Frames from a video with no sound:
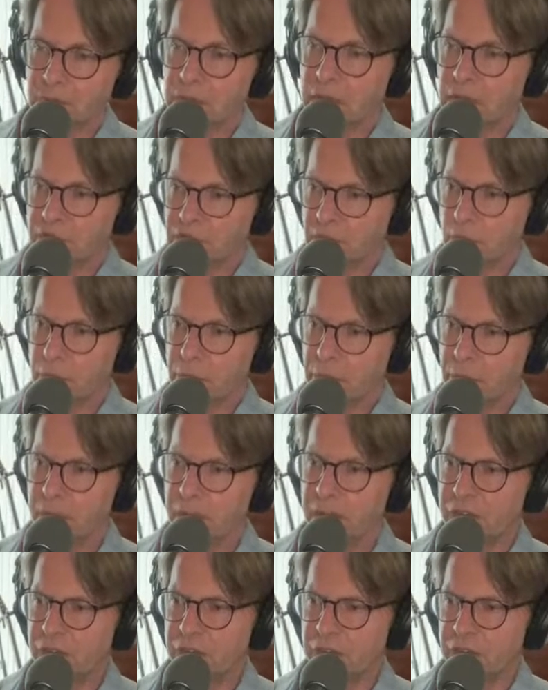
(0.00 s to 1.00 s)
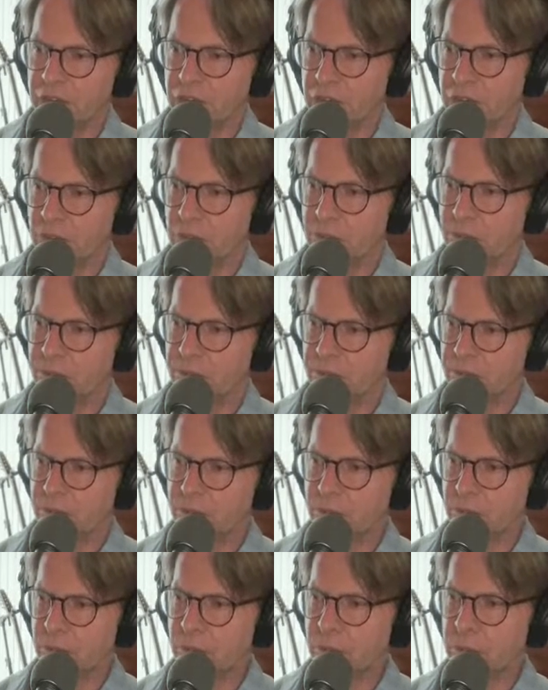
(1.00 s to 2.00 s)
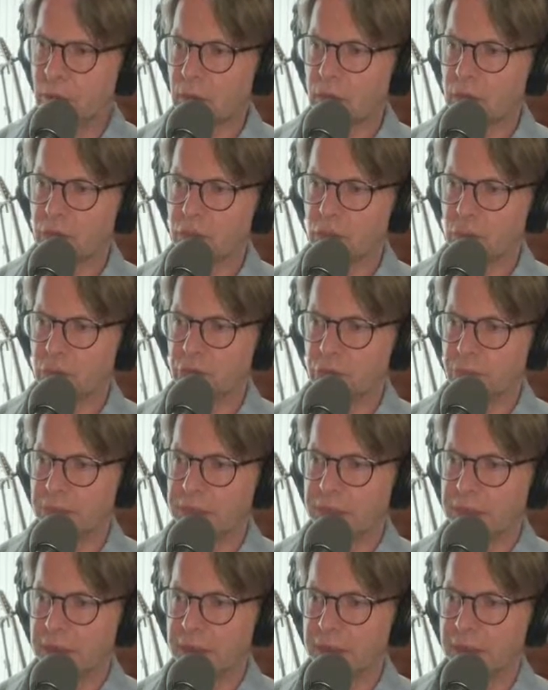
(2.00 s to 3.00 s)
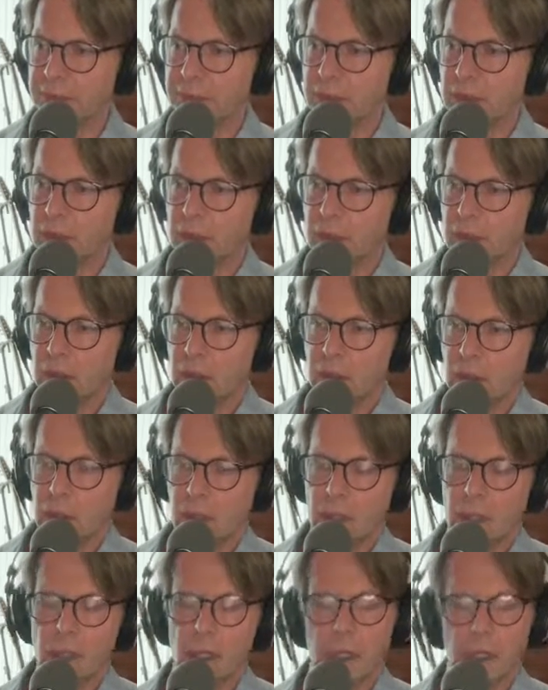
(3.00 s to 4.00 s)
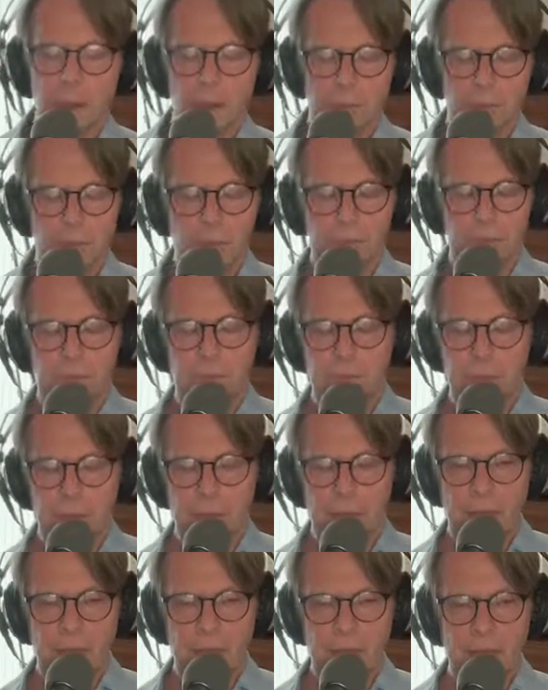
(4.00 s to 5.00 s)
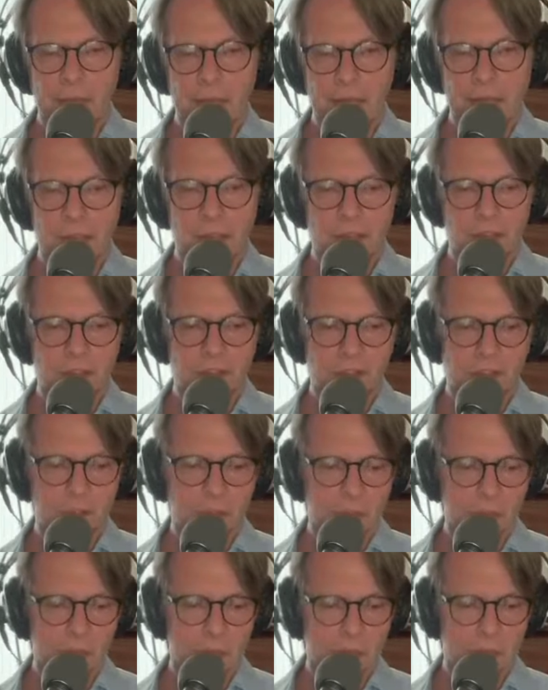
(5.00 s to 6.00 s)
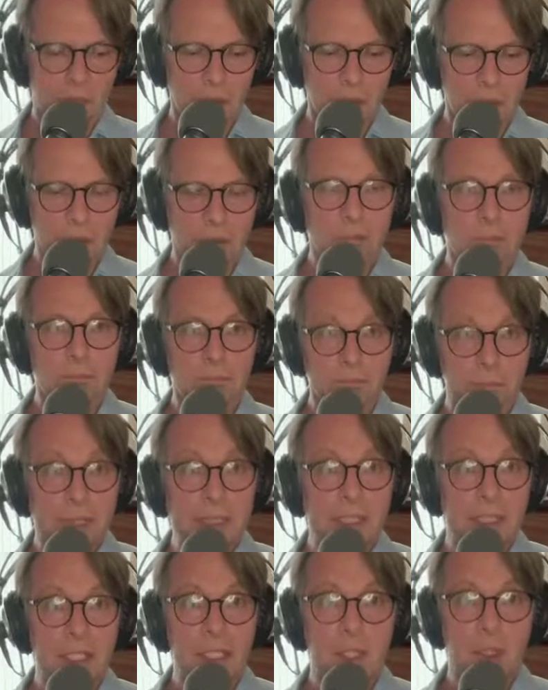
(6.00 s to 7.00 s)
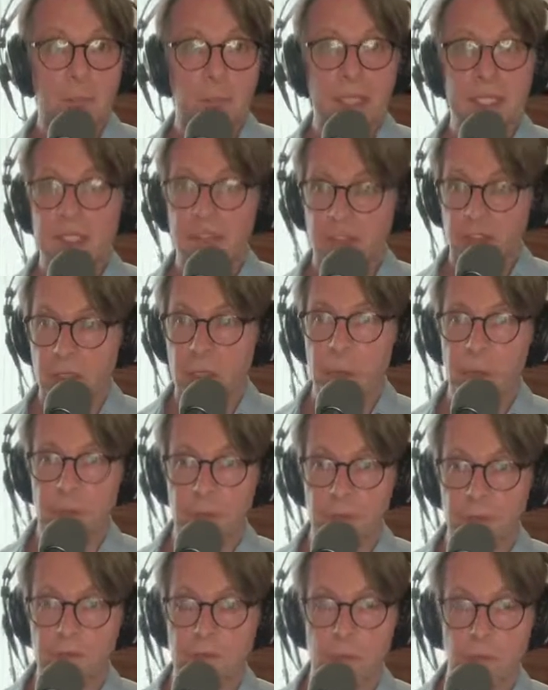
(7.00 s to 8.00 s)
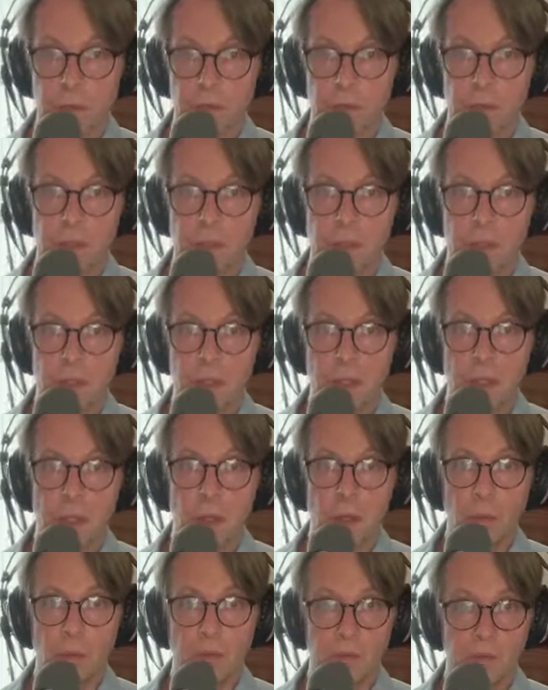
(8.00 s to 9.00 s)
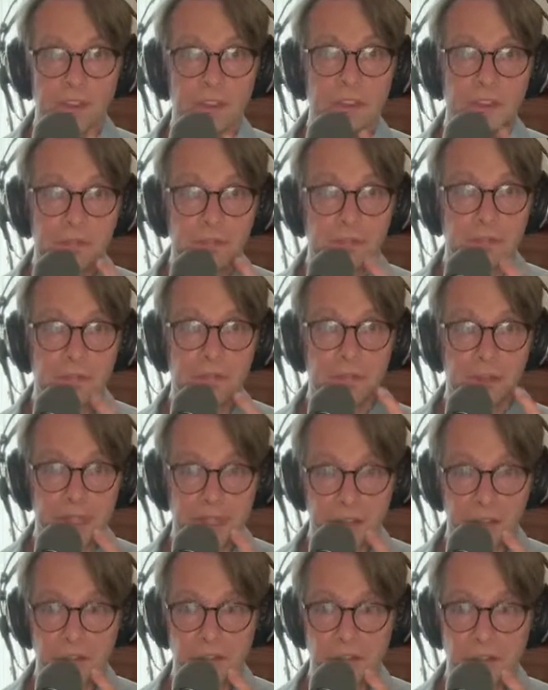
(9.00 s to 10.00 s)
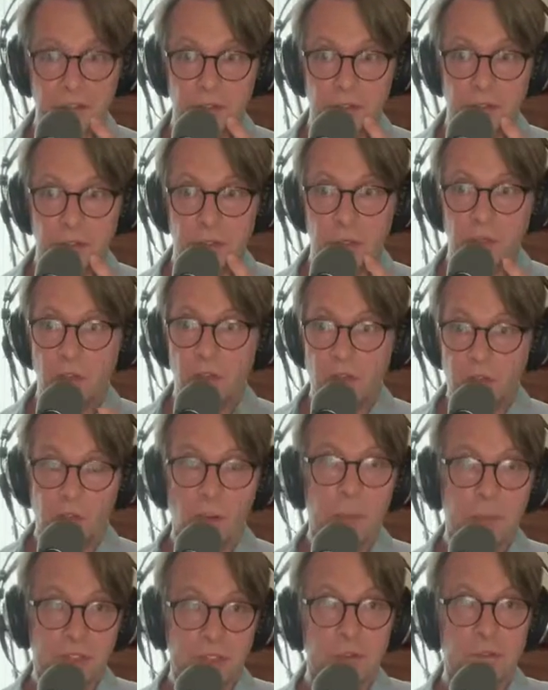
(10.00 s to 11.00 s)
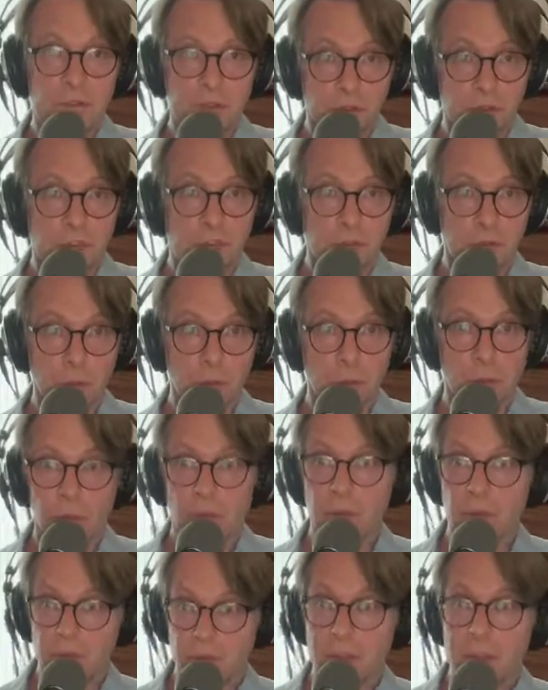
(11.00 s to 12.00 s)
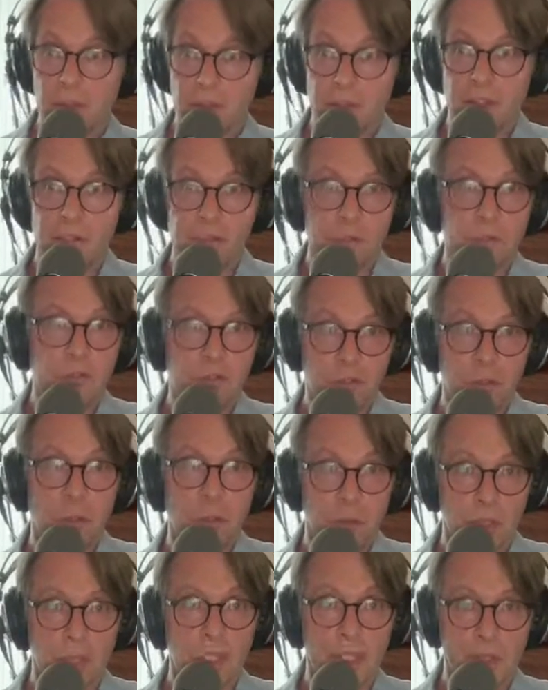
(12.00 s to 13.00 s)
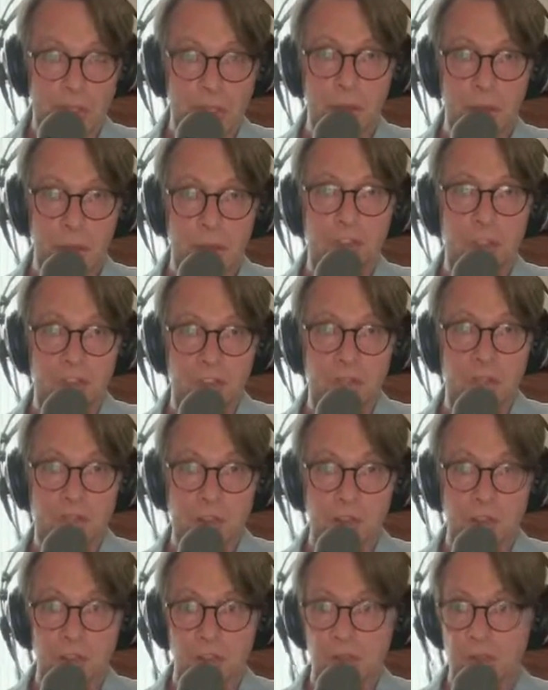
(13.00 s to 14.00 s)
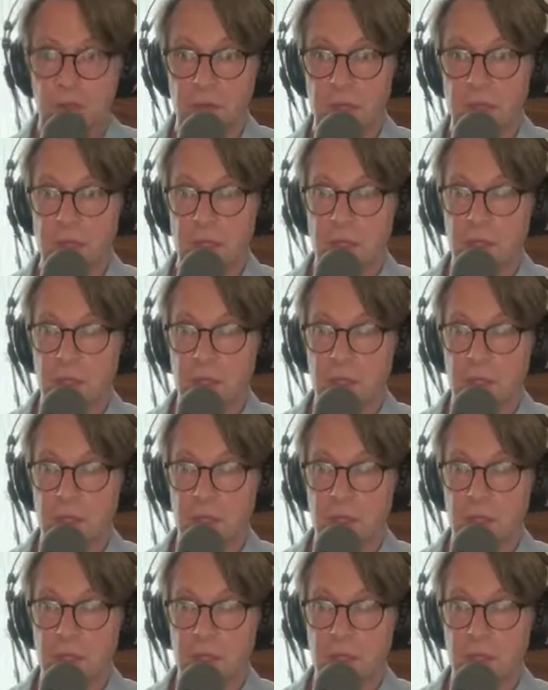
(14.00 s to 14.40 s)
Someone had mentioned this on social media. And that is, been here many times before with a different face from a different shore, a different shoreline. In other words, a different country.